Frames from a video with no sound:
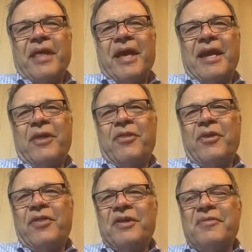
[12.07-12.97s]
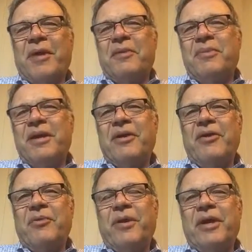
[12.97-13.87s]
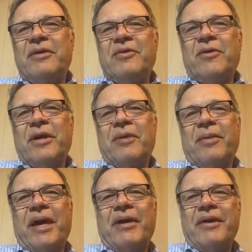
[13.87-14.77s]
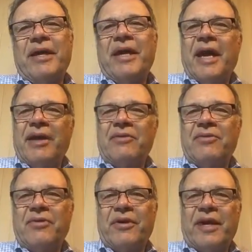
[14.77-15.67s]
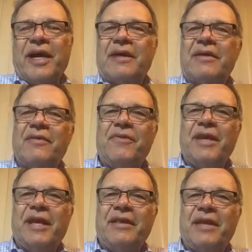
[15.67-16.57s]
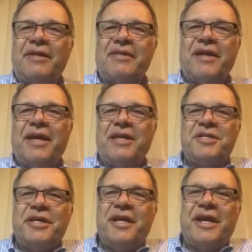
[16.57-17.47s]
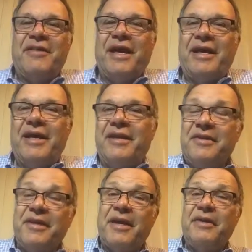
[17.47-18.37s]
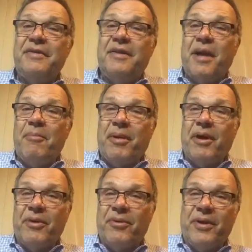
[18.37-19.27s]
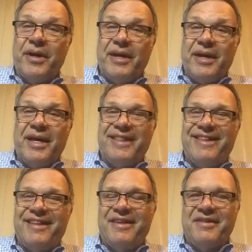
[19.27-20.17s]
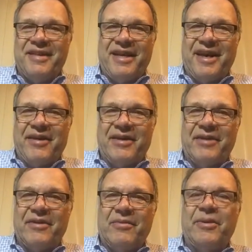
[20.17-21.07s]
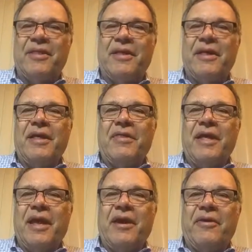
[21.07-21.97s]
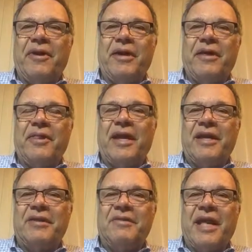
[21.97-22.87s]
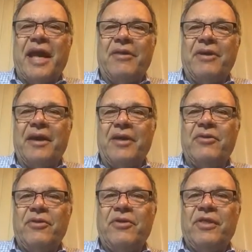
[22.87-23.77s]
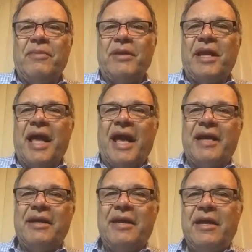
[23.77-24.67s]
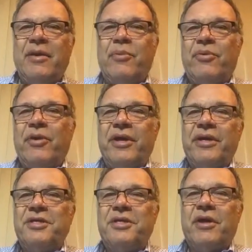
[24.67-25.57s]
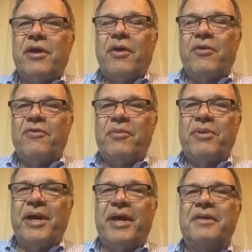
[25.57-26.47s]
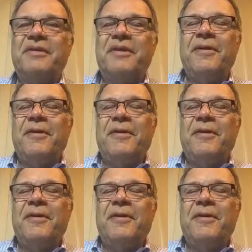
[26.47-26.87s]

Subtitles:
And I thought this might be a good week to talk about an outdoor activity and destination, and that is Dumbo. Not the Disney character, but the area that is down under the Manhattan Bridge overpass.